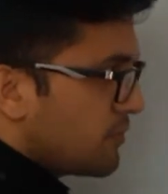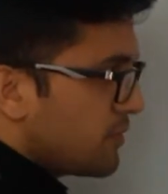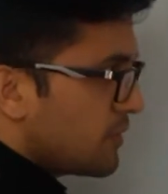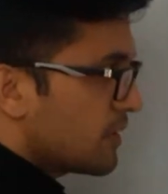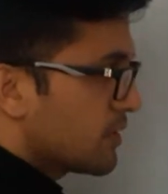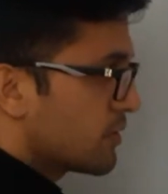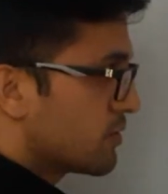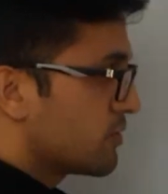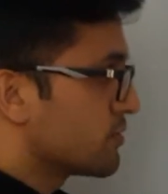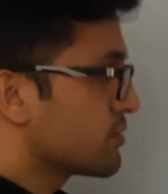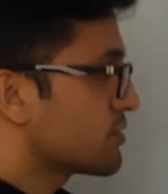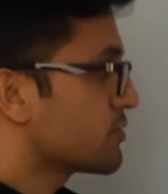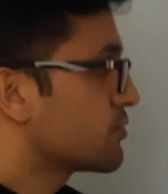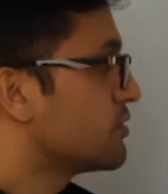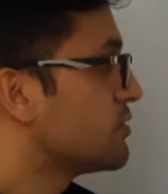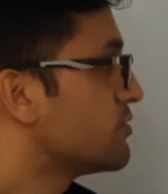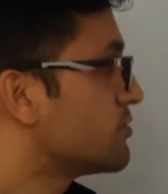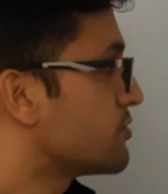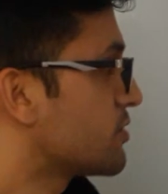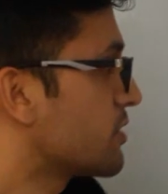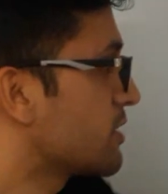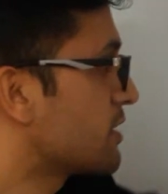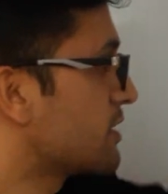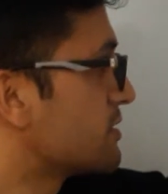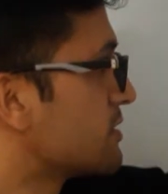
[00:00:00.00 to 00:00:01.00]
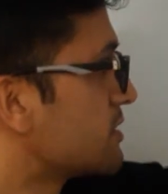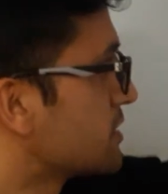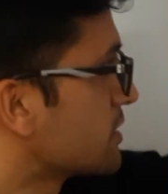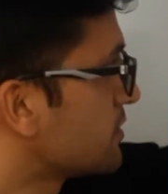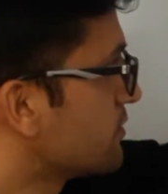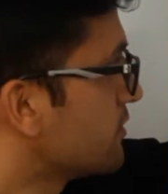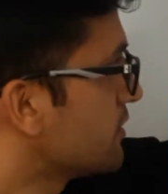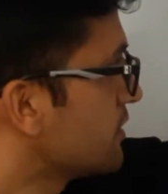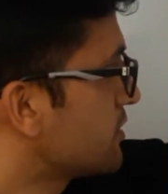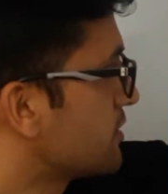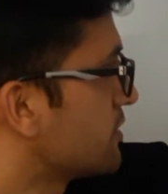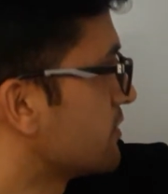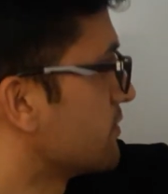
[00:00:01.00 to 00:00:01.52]
because when you take a
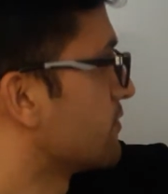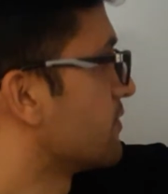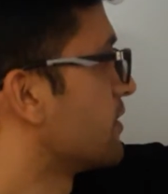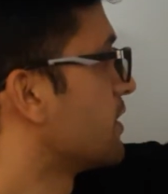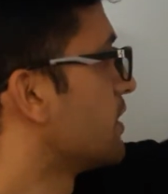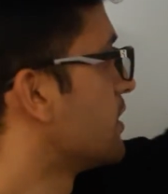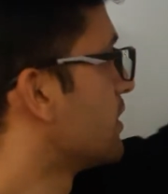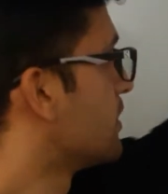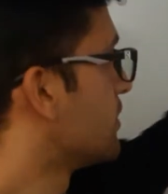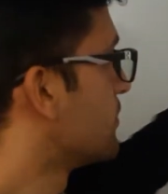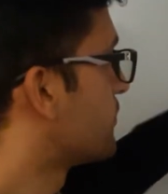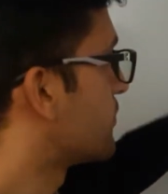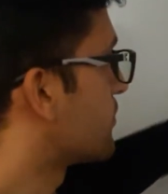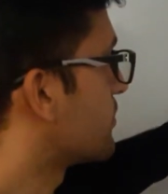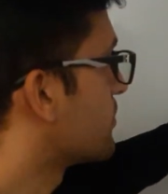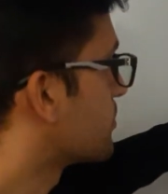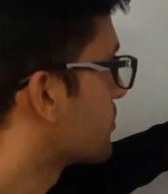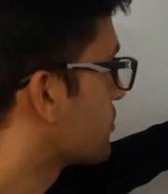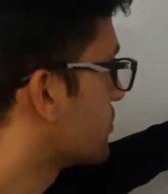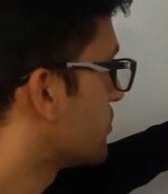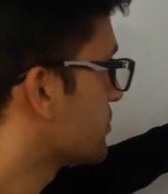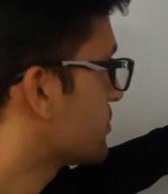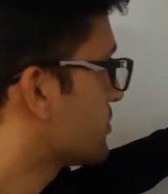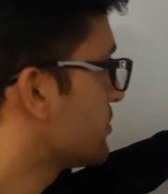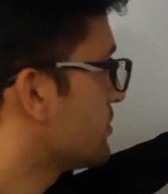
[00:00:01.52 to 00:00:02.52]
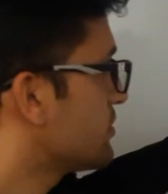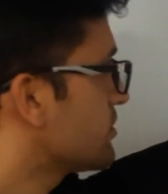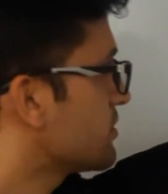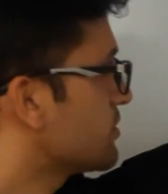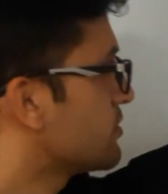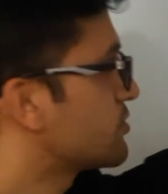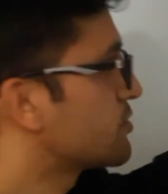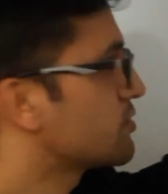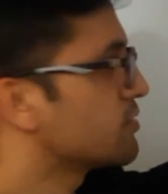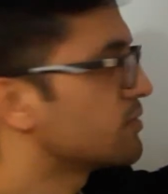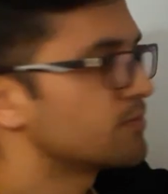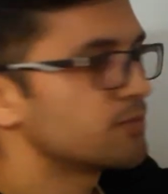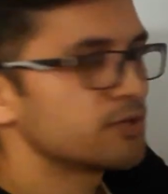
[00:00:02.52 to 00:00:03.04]
derivative from cosine,
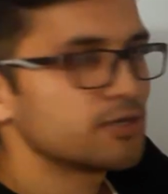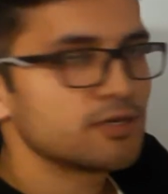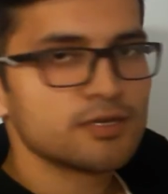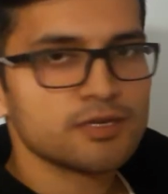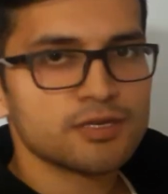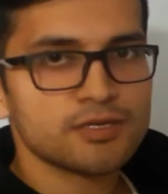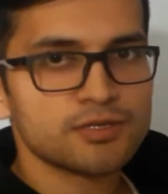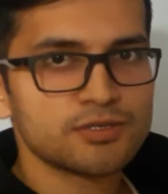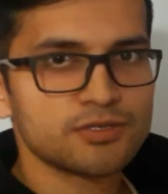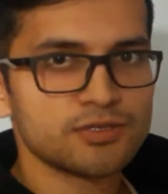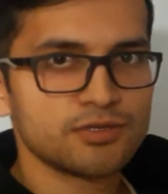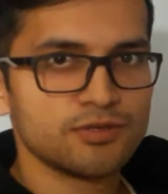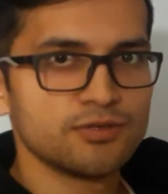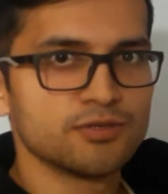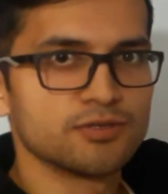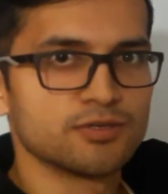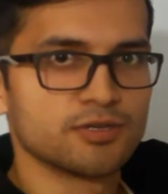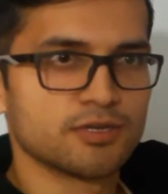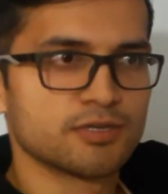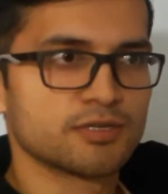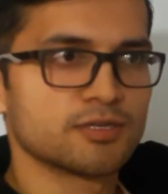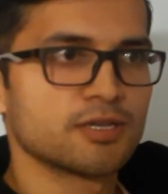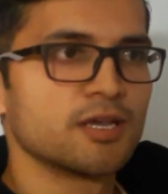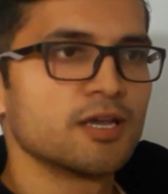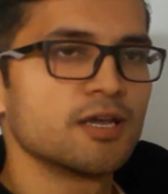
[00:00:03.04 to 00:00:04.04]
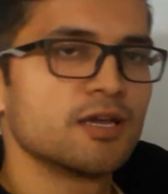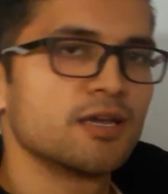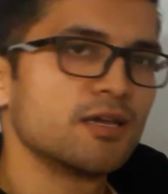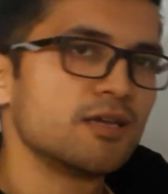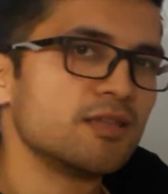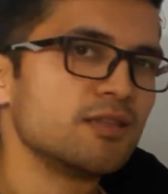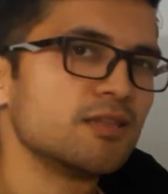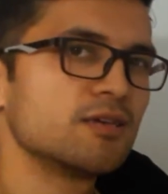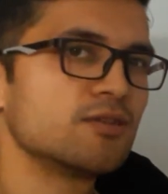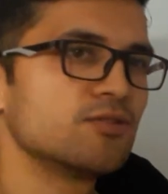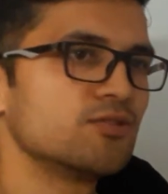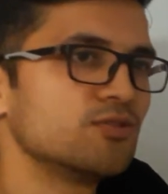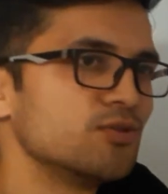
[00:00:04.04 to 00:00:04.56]
it will be sin x in
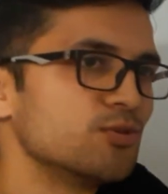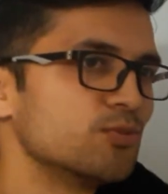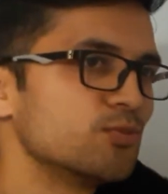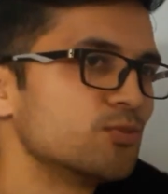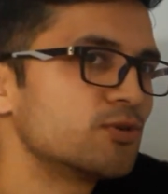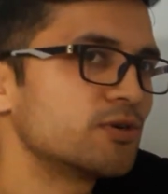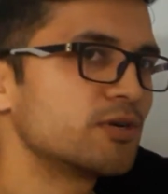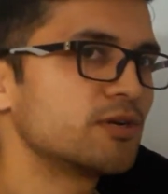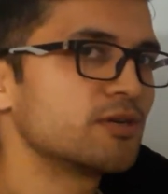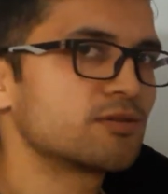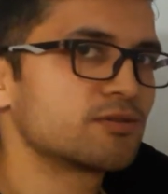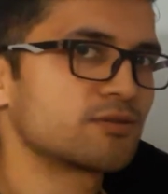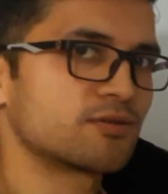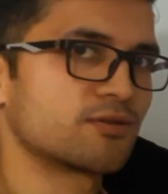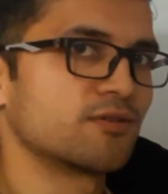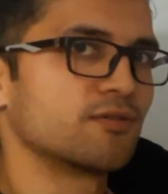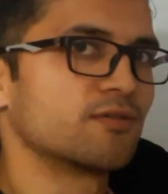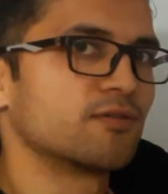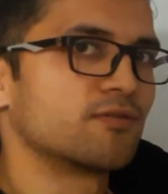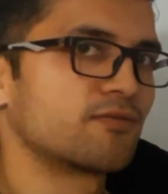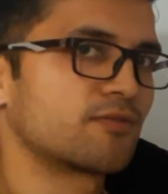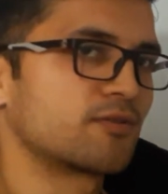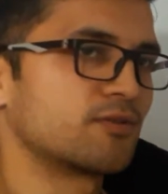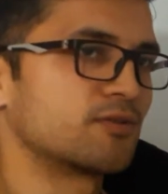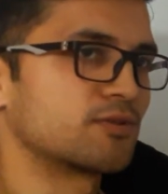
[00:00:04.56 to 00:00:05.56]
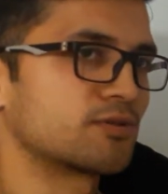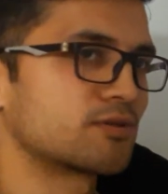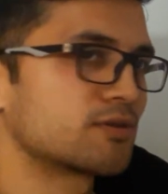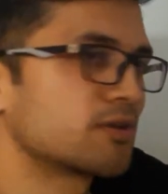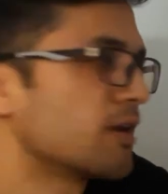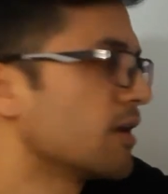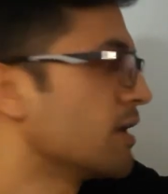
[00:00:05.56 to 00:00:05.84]
the numerator, of course.